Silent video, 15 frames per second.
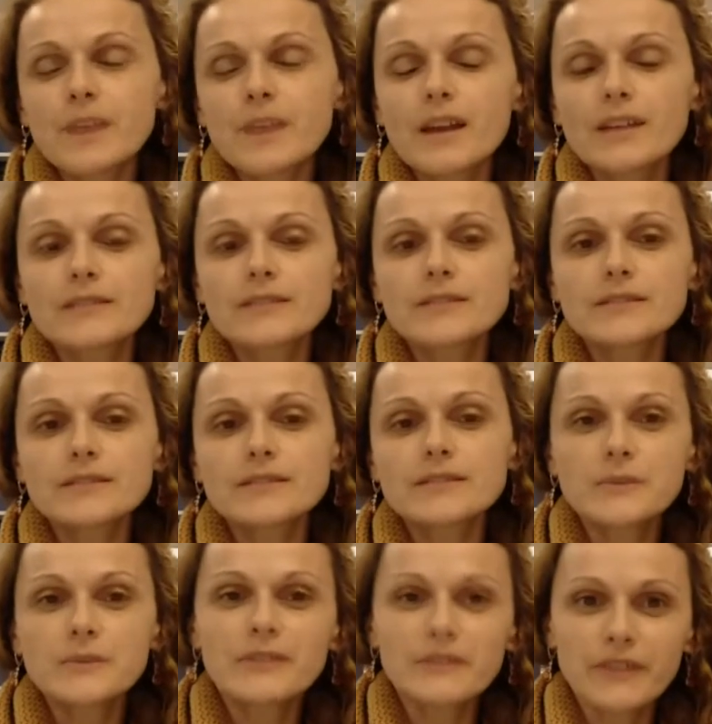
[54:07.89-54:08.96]
And so
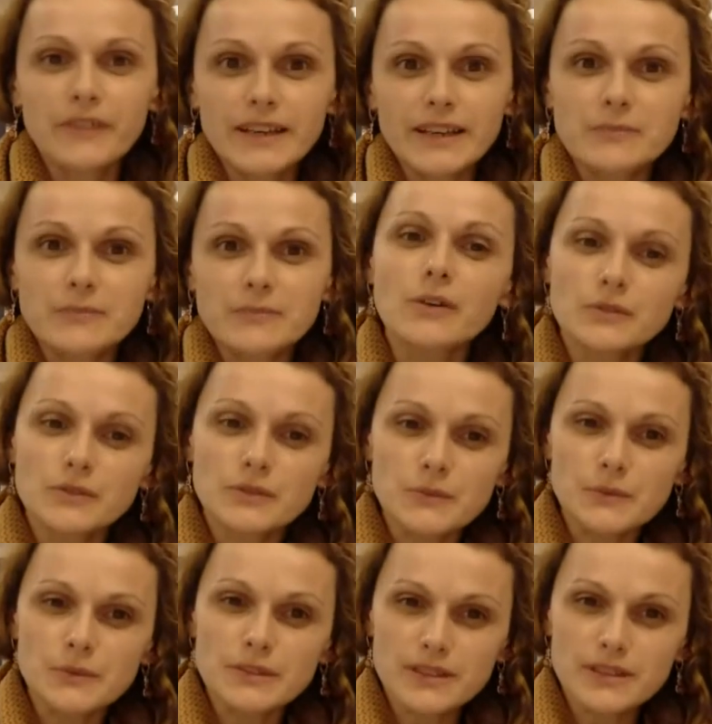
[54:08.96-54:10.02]
we've invited some local
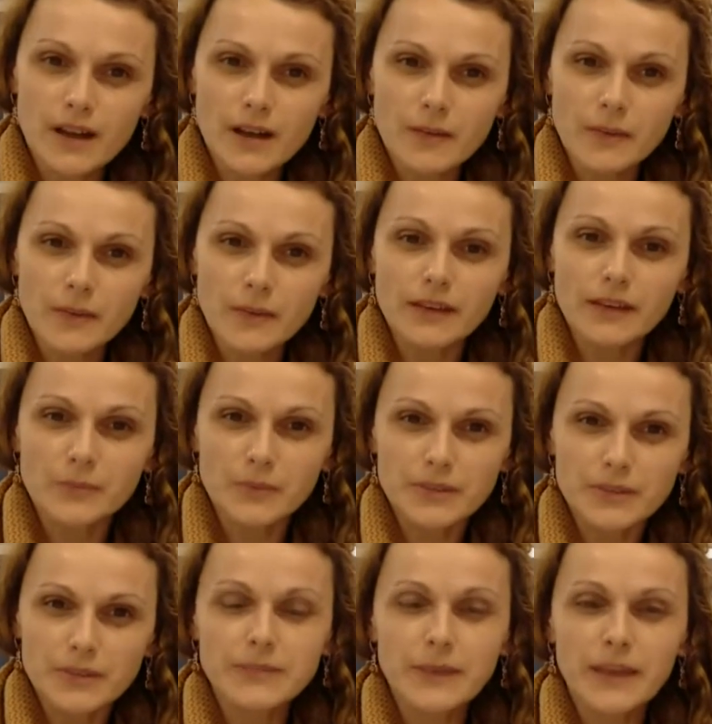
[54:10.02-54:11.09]
schools to come in and
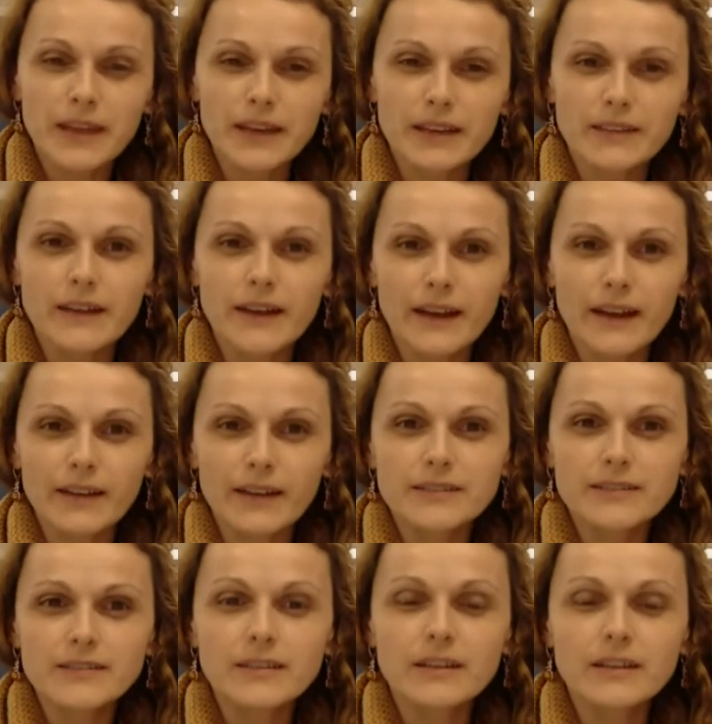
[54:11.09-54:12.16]
participate in
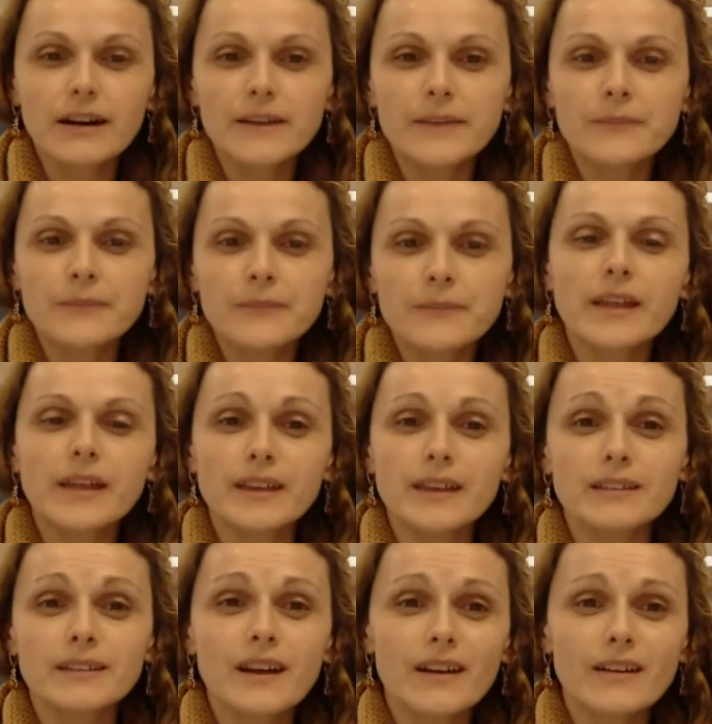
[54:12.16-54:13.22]
that. And
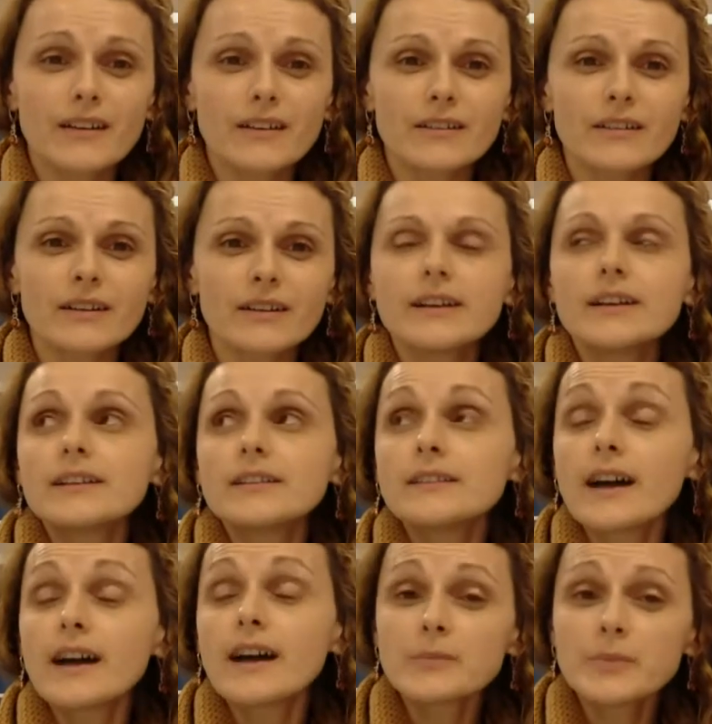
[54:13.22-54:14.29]
then our
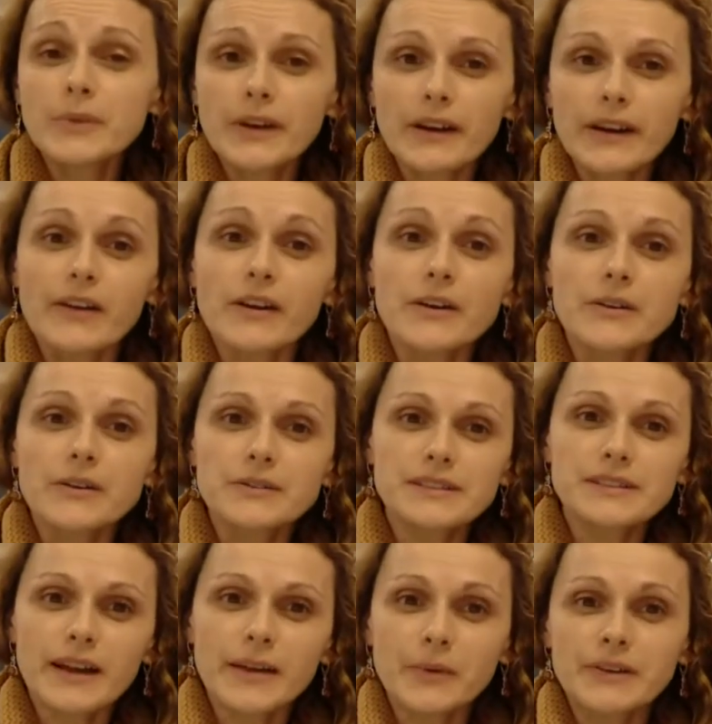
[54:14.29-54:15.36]
library, our host
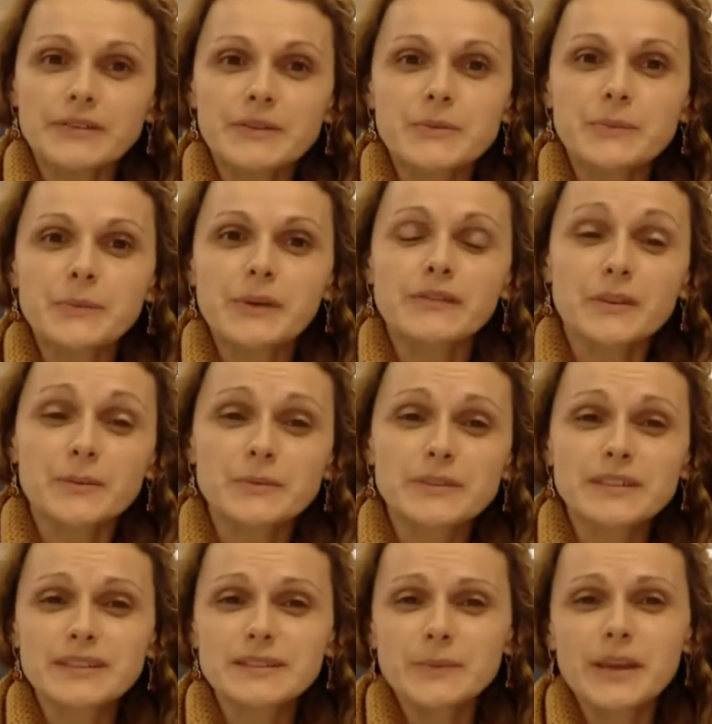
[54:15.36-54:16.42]
library, is open from
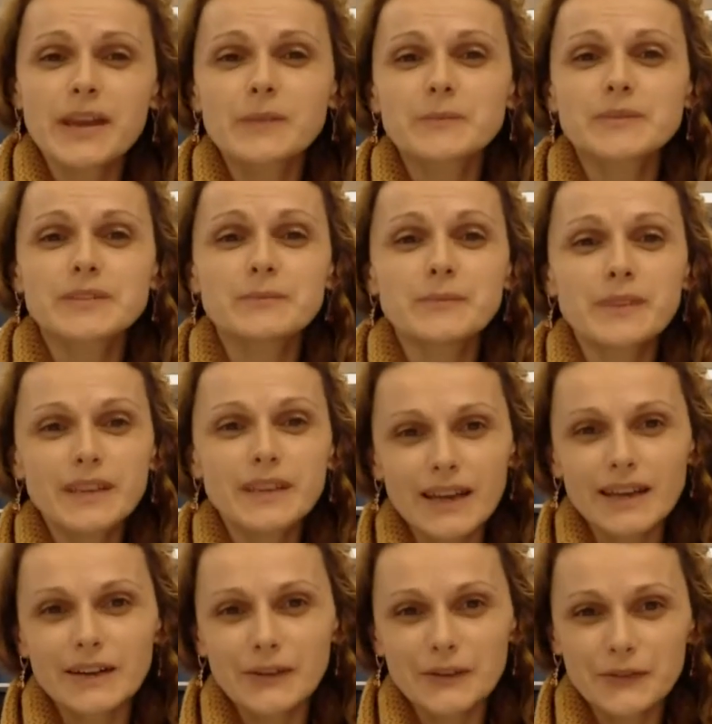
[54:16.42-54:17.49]
6 p.m. to
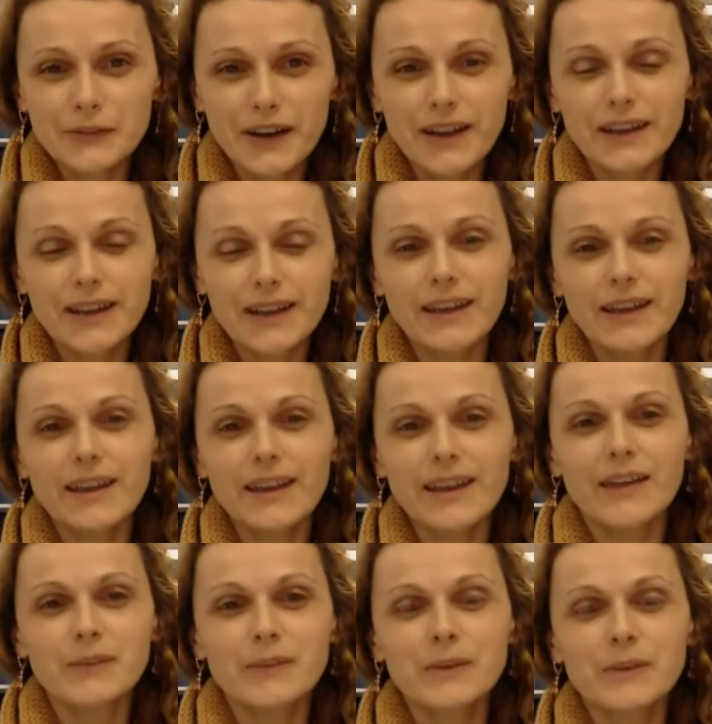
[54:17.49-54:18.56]
midnight on Friday.
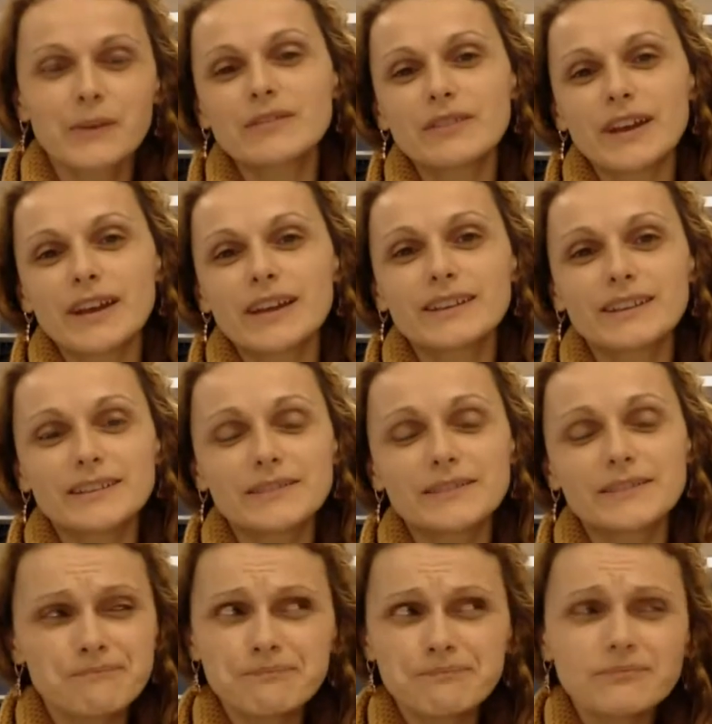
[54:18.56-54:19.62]
And we've invited
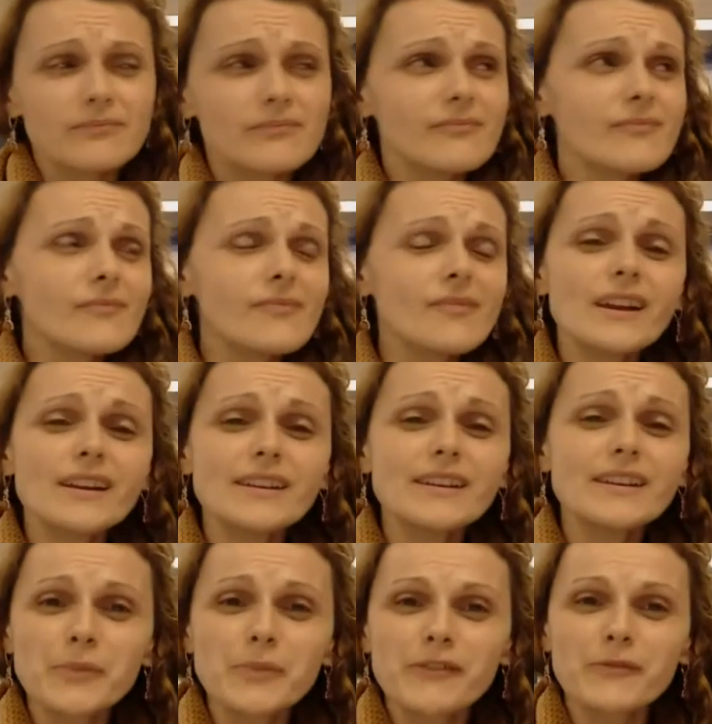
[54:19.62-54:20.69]
a
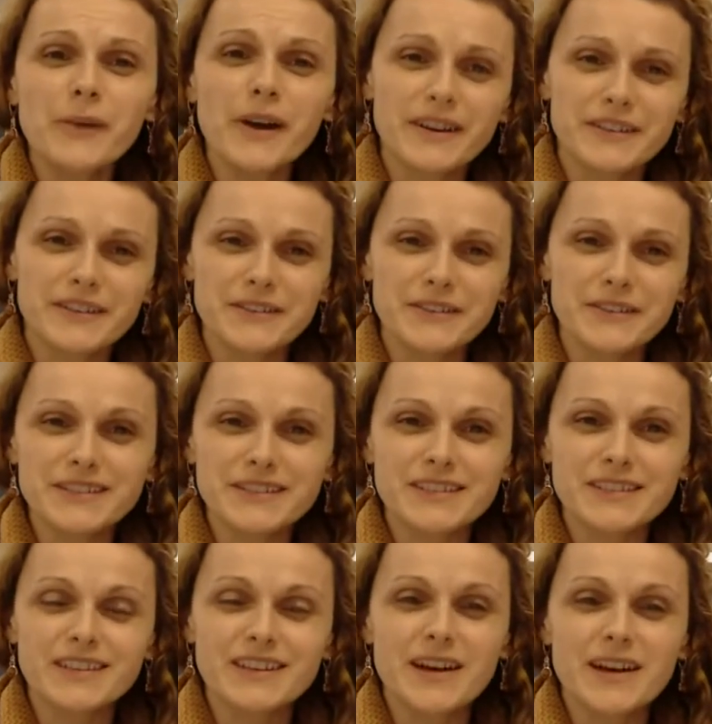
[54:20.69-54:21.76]
number of partners
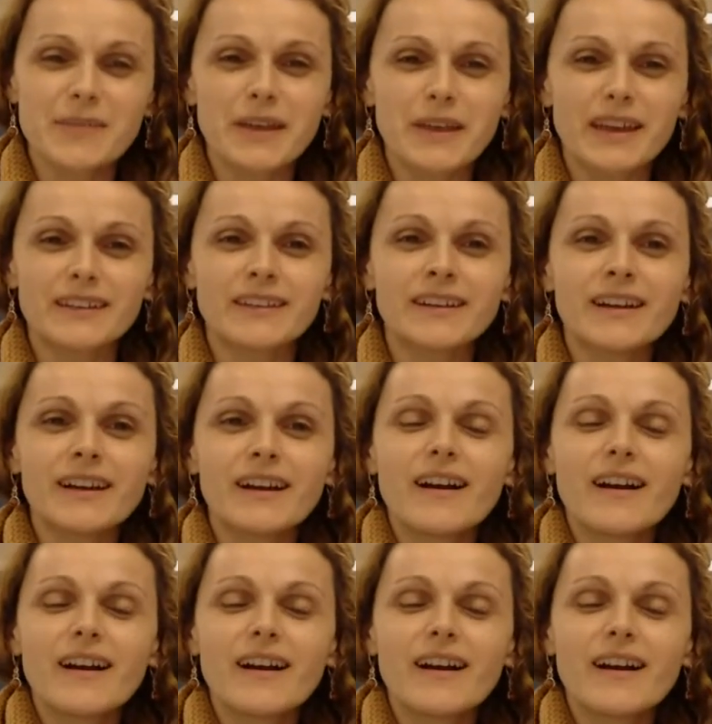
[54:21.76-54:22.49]
to come in.